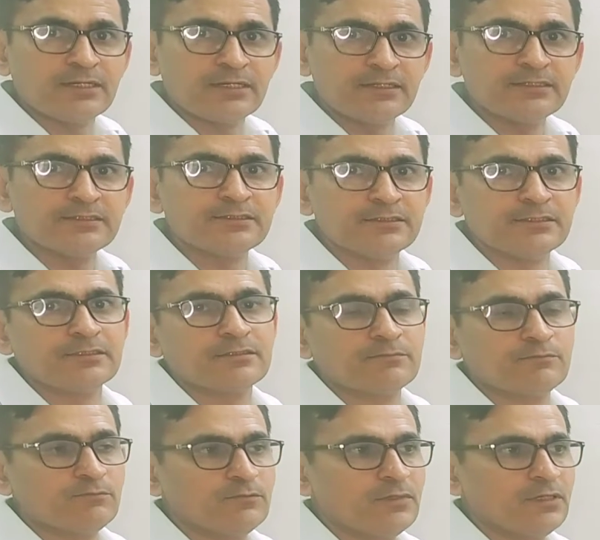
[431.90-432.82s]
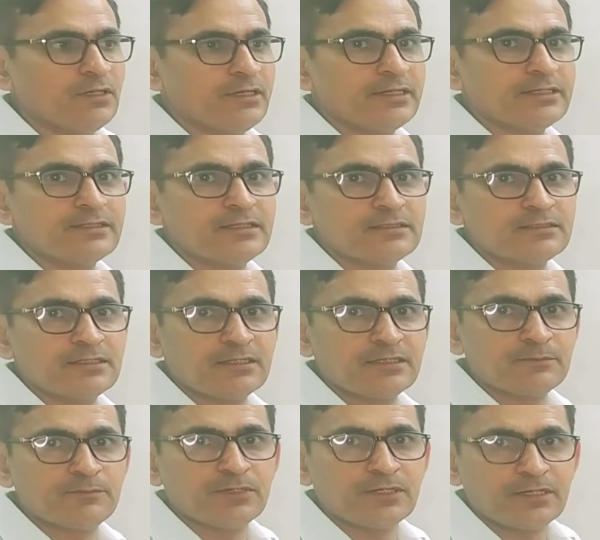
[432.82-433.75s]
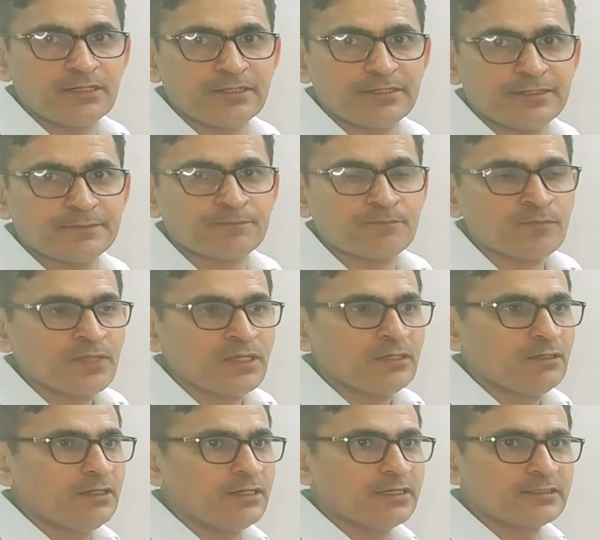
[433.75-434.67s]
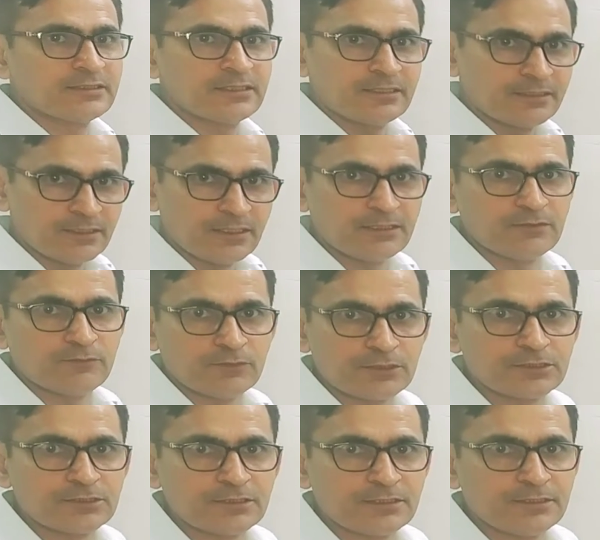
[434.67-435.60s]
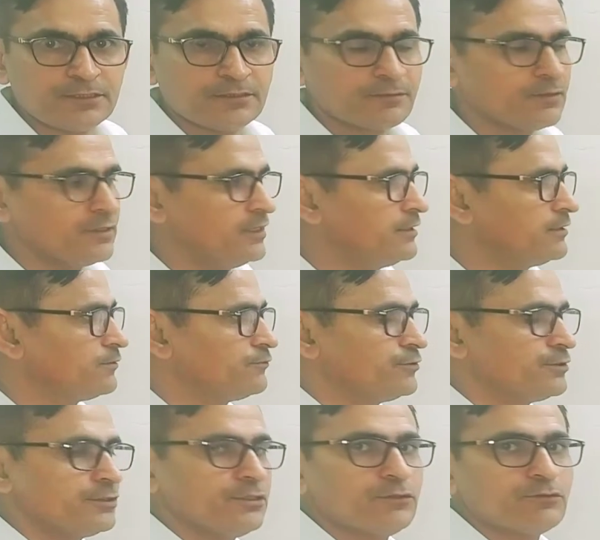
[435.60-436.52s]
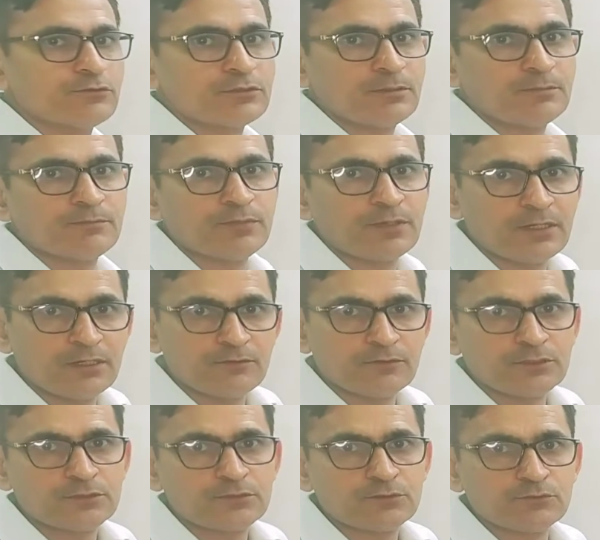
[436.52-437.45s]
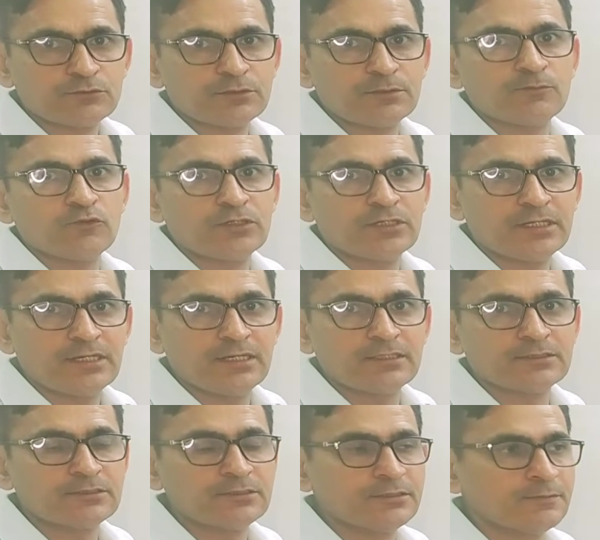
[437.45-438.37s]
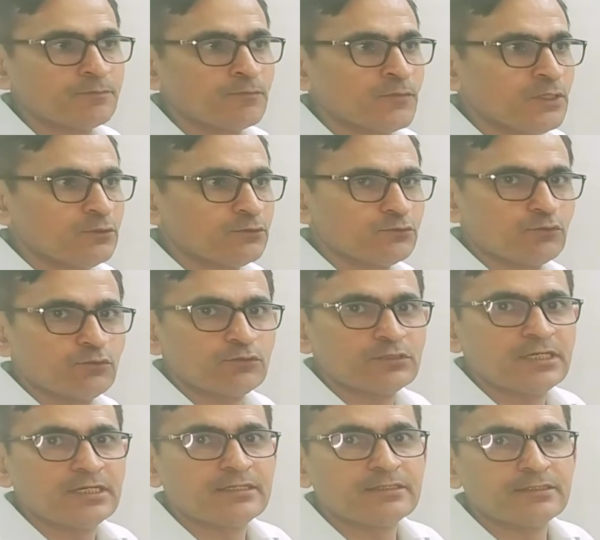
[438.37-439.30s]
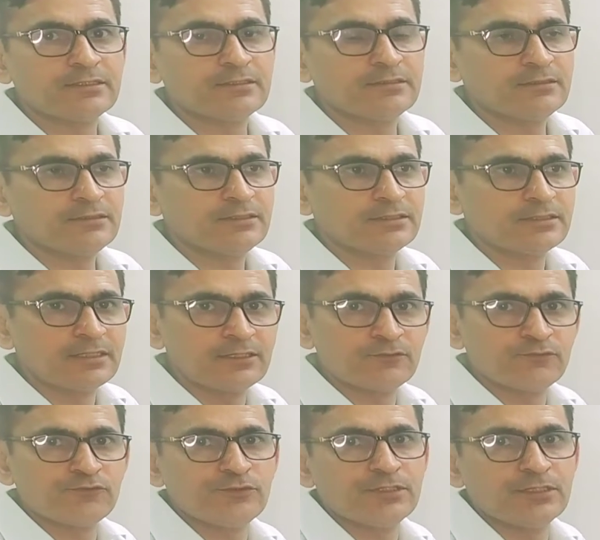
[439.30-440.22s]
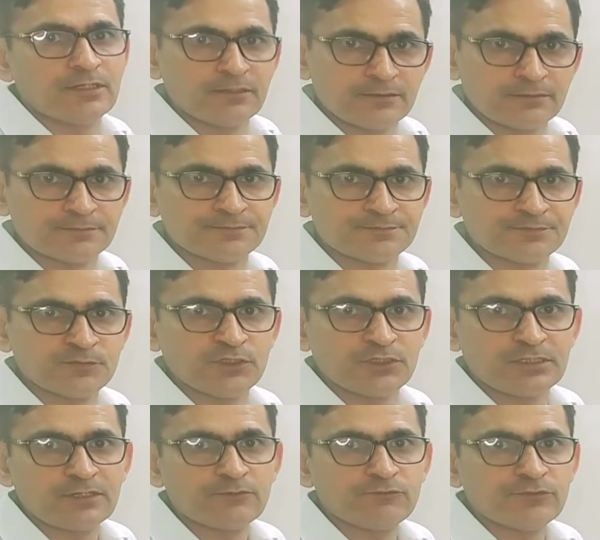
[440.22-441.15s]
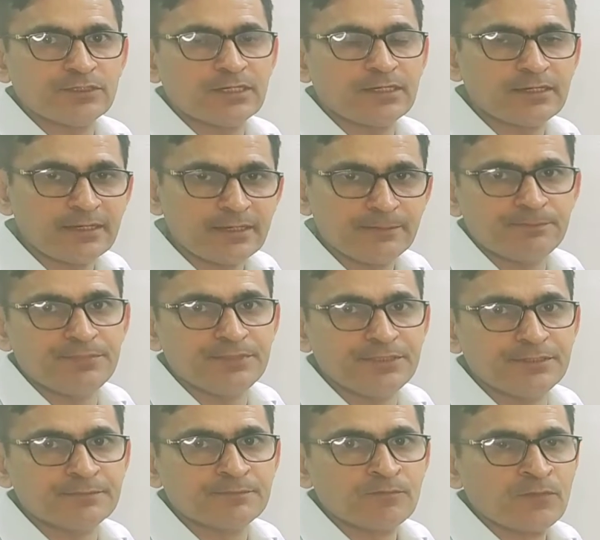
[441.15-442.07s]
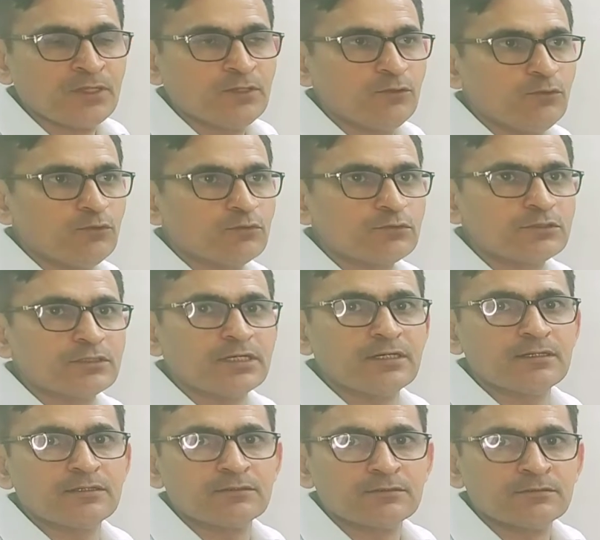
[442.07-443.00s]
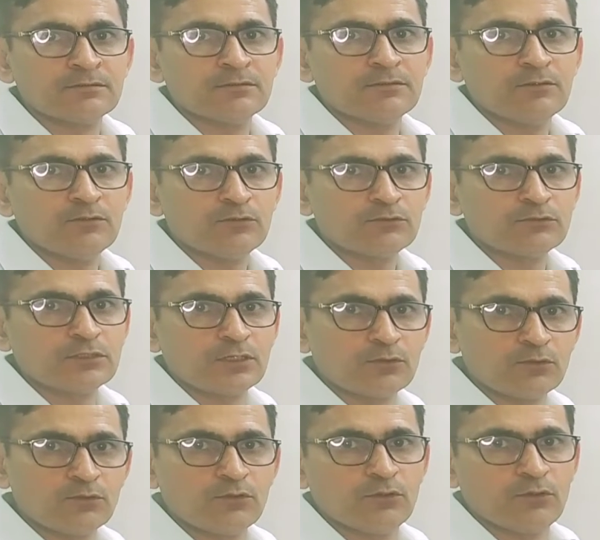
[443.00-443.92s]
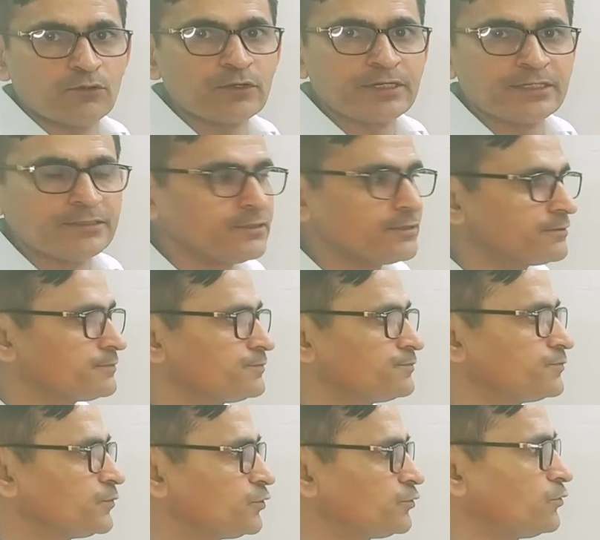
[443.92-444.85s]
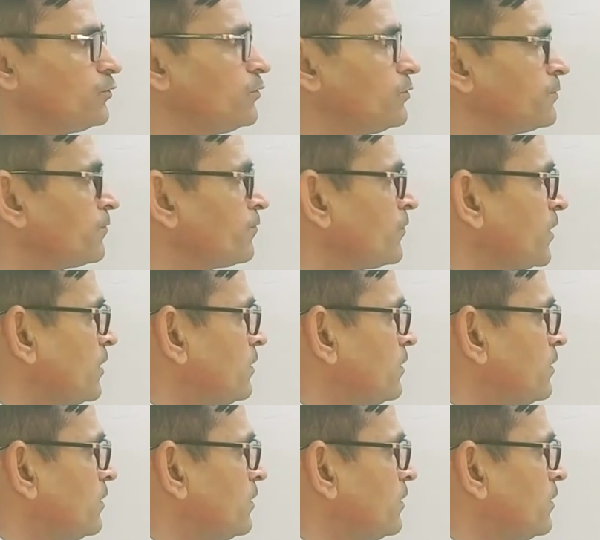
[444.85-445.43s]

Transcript: anything like as any birthday, like as any anniversary, and we give some flowers to someone else so that he can feel happy on the good occasion. So,